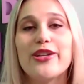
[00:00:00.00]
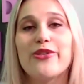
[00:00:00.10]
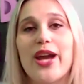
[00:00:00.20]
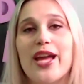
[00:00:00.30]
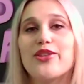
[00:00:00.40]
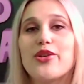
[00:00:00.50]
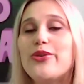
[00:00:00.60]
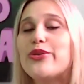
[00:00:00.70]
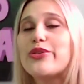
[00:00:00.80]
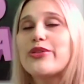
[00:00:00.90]
Grant,
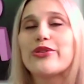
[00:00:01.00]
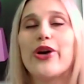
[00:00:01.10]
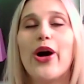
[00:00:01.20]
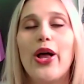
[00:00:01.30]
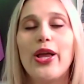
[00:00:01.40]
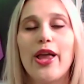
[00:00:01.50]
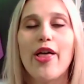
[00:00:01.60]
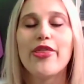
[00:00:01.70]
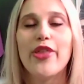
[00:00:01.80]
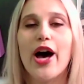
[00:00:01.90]
who stole
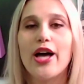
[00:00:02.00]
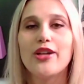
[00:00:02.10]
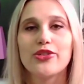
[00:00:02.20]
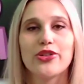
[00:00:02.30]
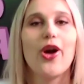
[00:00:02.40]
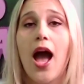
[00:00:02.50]
the show.